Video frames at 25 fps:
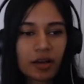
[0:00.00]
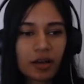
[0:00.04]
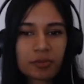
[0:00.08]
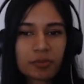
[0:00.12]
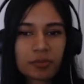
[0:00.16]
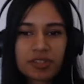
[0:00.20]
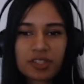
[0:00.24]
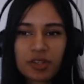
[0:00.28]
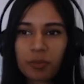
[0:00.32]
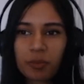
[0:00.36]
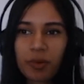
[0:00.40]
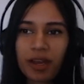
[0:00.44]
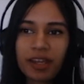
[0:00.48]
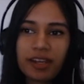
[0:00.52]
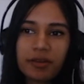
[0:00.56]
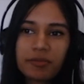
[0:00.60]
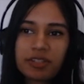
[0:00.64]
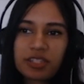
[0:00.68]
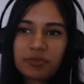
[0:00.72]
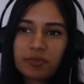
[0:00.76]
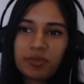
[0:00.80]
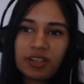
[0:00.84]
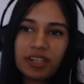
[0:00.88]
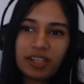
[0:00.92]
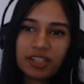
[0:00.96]
So my name
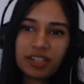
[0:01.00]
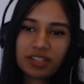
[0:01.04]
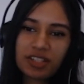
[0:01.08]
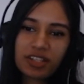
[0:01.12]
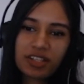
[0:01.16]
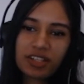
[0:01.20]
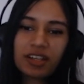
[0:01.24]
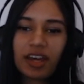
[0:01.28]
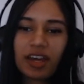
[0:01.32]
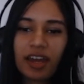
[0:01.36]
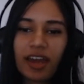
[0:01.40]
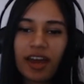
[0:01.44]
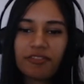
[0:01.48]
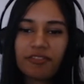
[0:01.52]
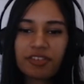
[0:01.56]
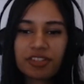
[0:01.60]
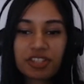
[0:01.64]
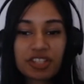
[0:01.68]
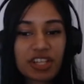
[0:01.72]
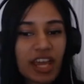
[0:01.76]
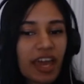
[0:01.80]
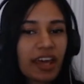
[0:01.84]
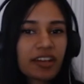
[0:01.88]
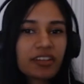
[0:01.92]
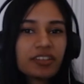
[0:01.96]
is Manisha. I have a
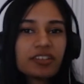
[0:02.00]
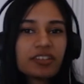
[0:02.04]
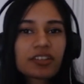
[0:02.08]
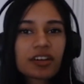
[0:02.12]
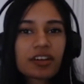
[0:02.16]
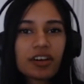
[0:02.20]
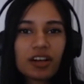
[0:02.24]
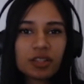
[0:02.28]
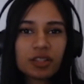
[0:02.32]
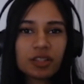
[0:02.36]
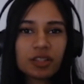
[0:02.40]
channel called